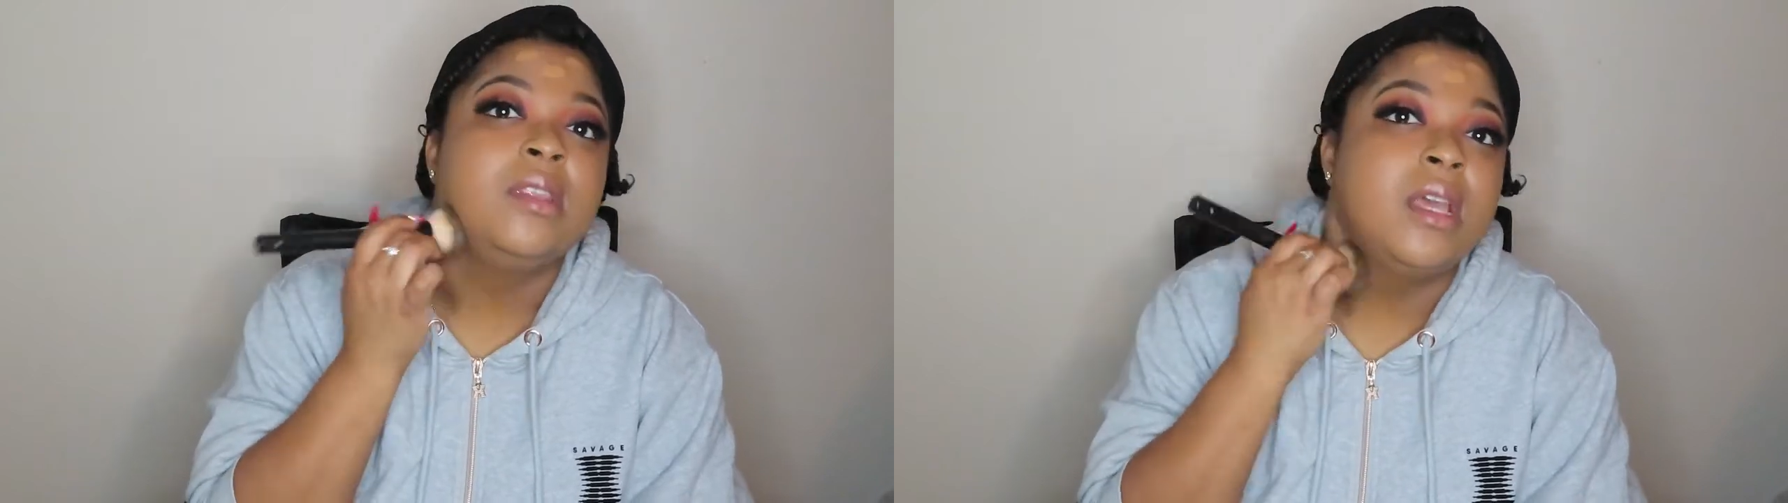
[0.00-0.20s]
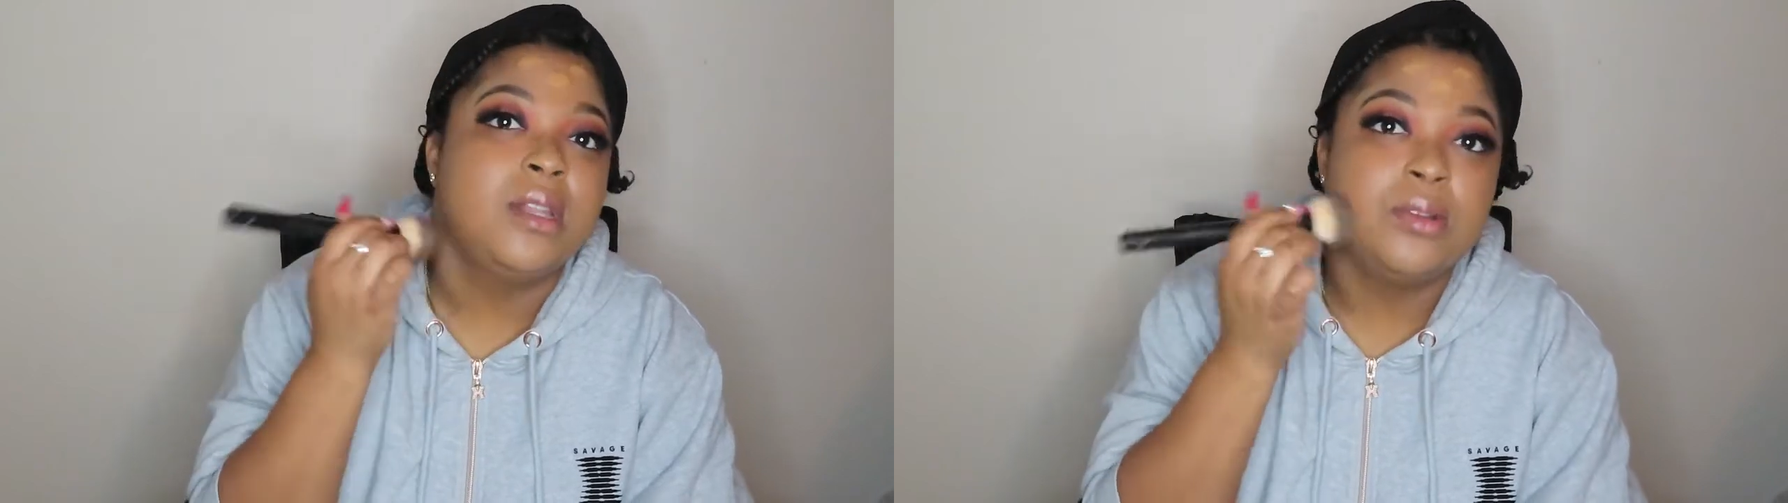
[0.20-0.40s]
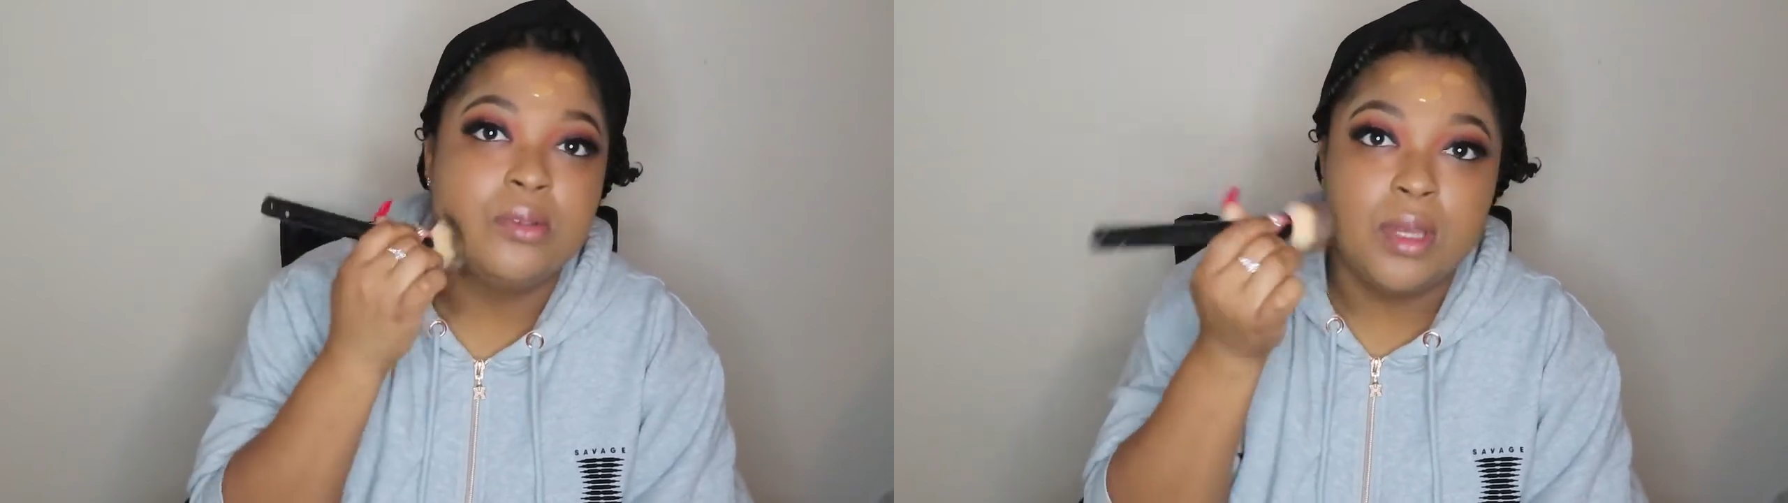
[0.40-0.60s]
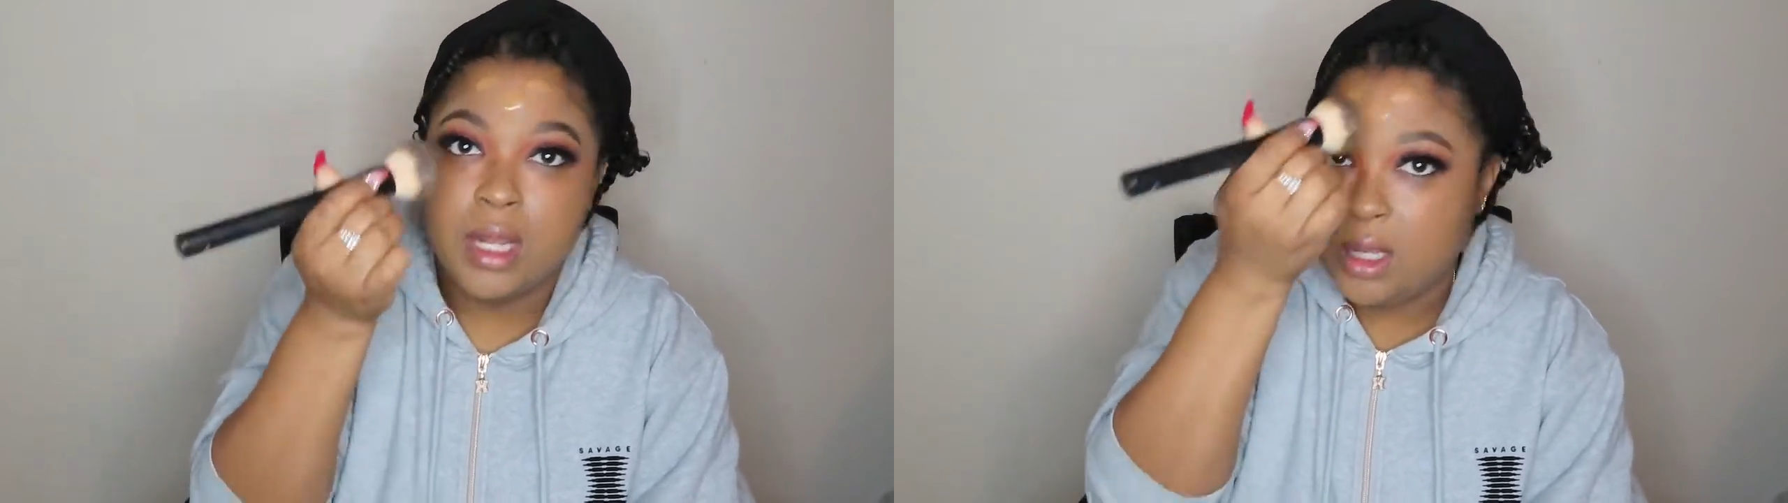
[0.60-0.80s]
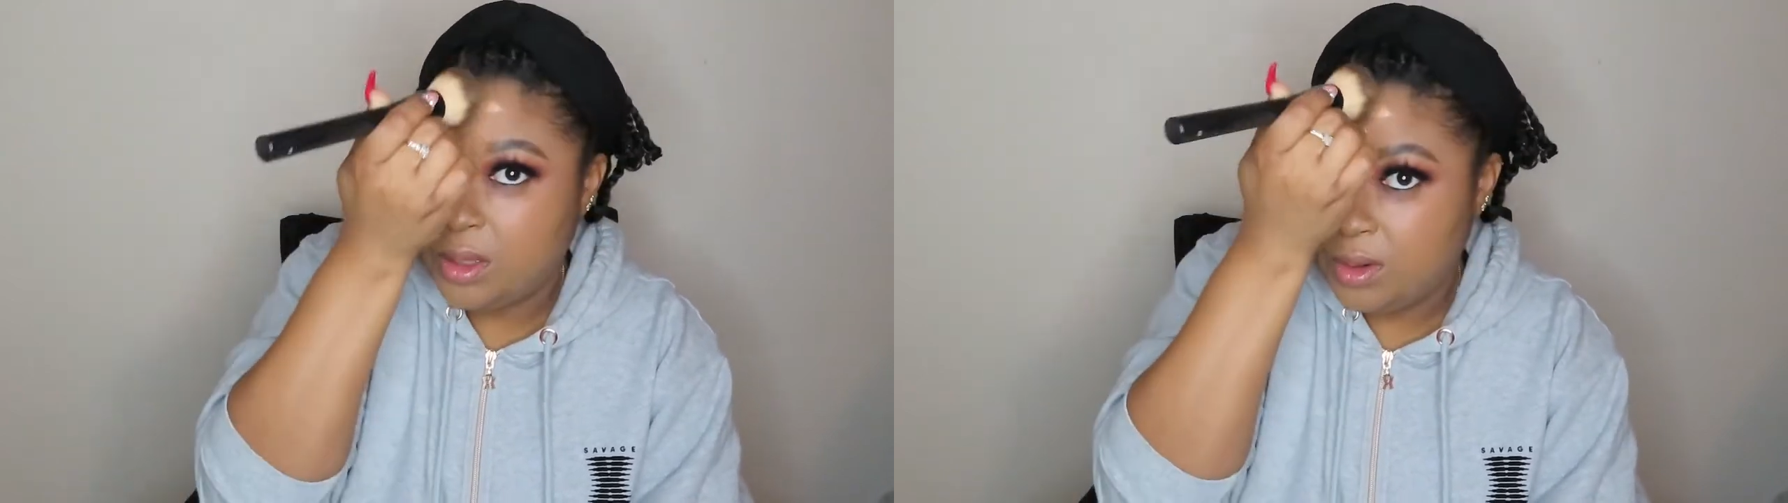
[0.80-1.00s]
they do
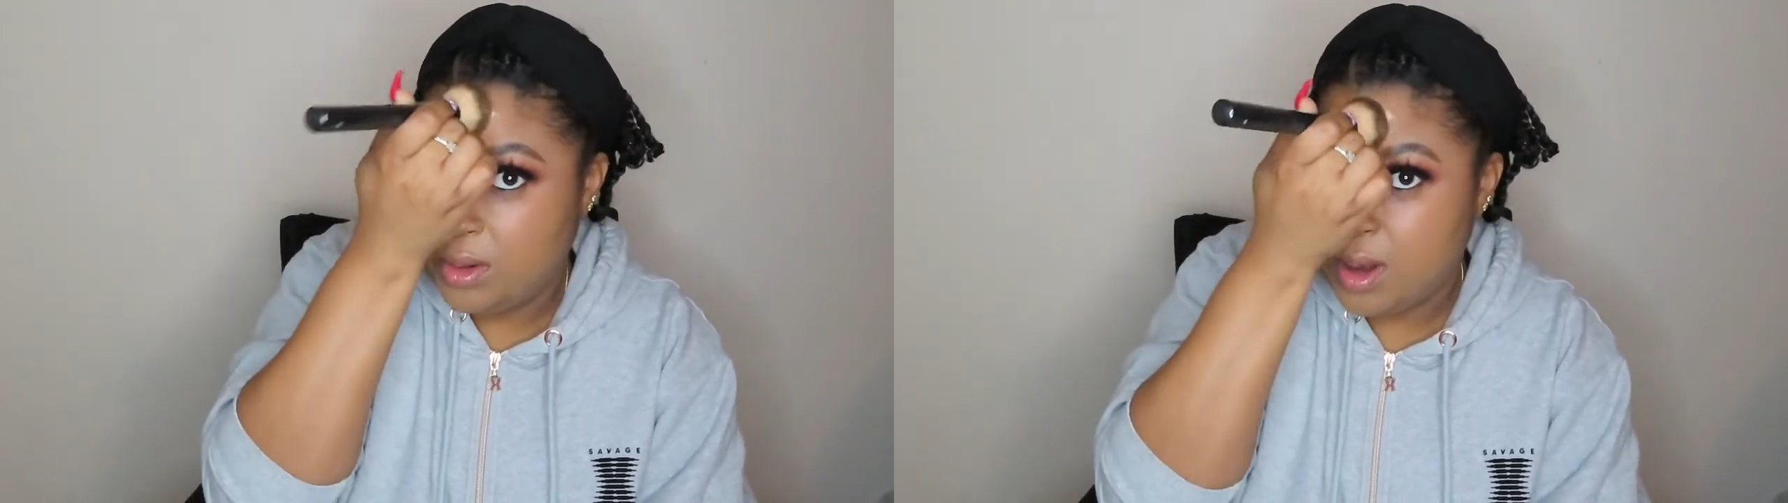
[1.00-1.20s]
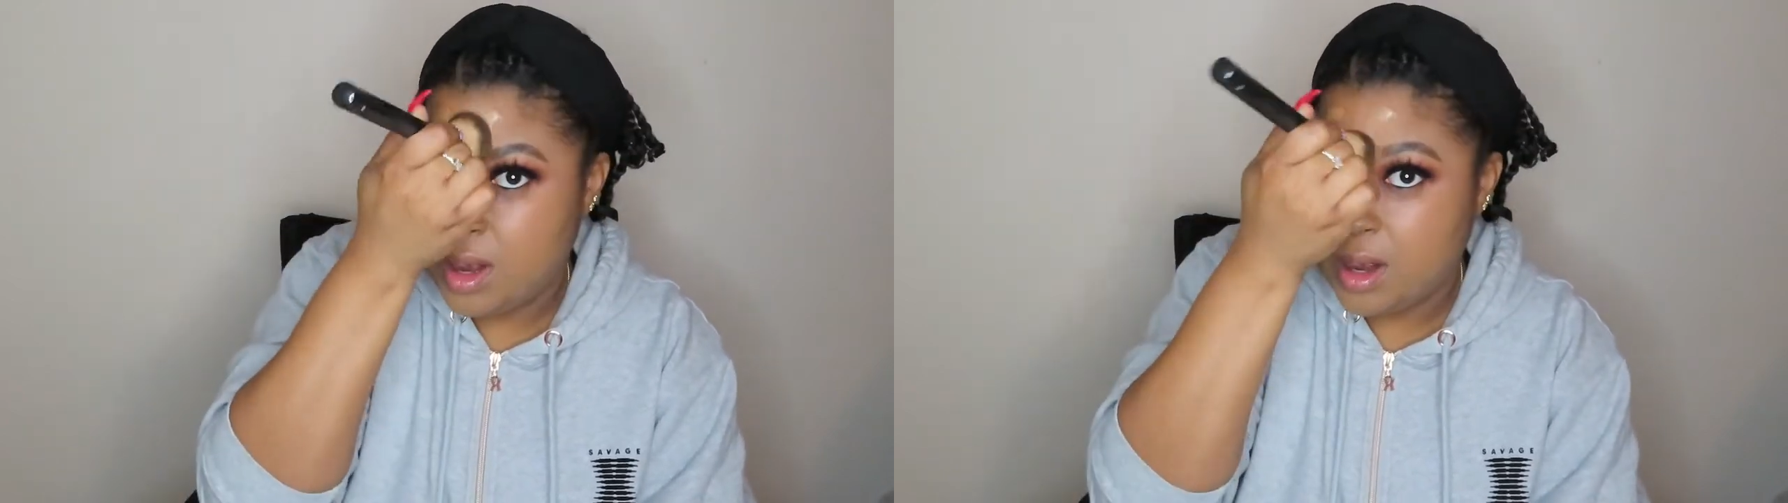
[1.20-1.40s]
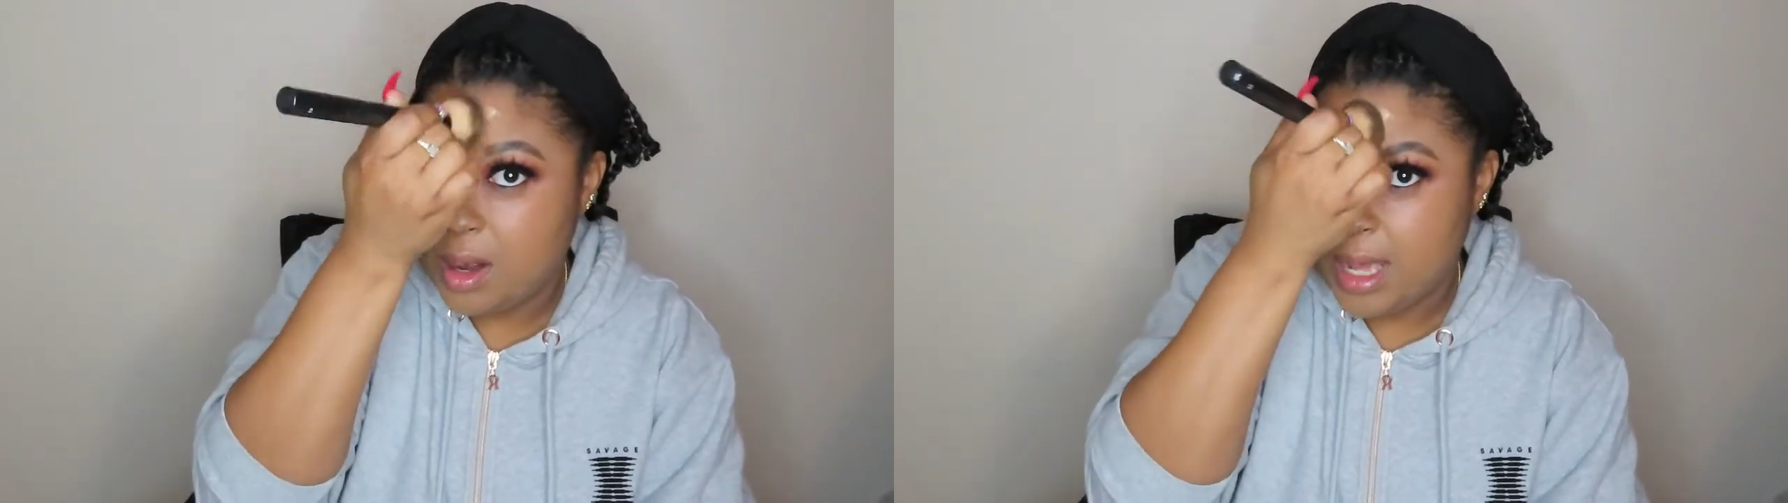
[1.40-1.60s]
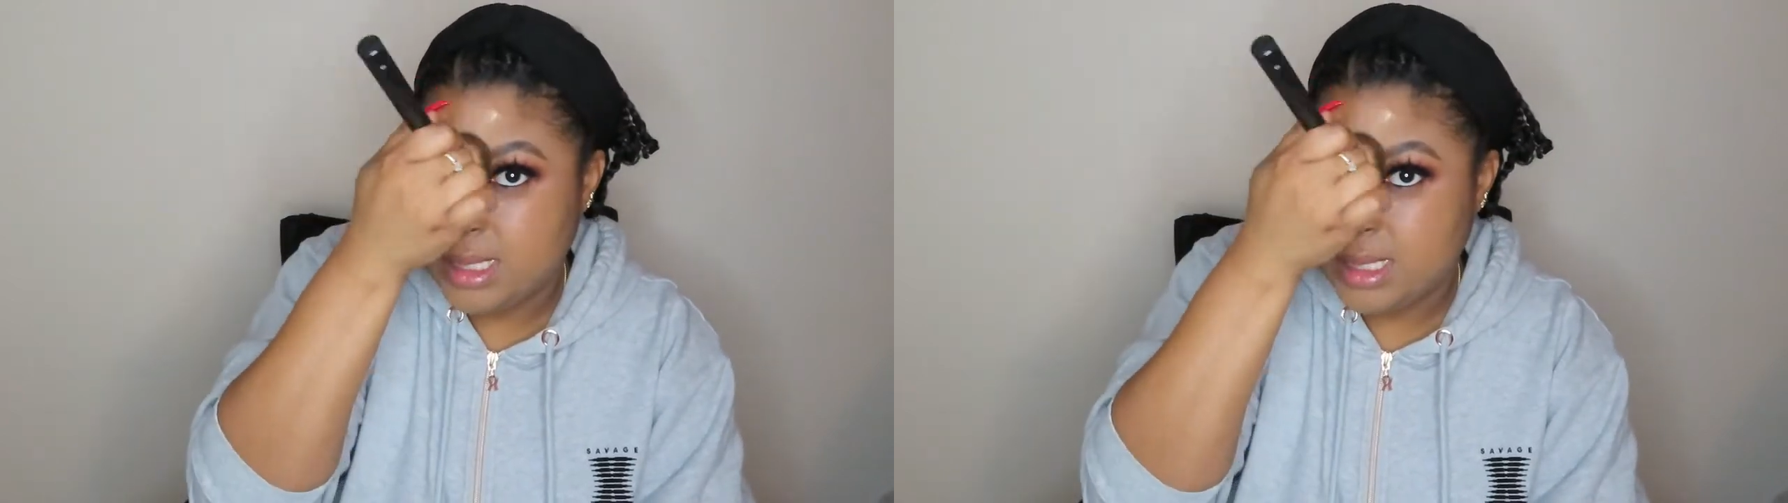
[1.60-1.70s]
get a little darker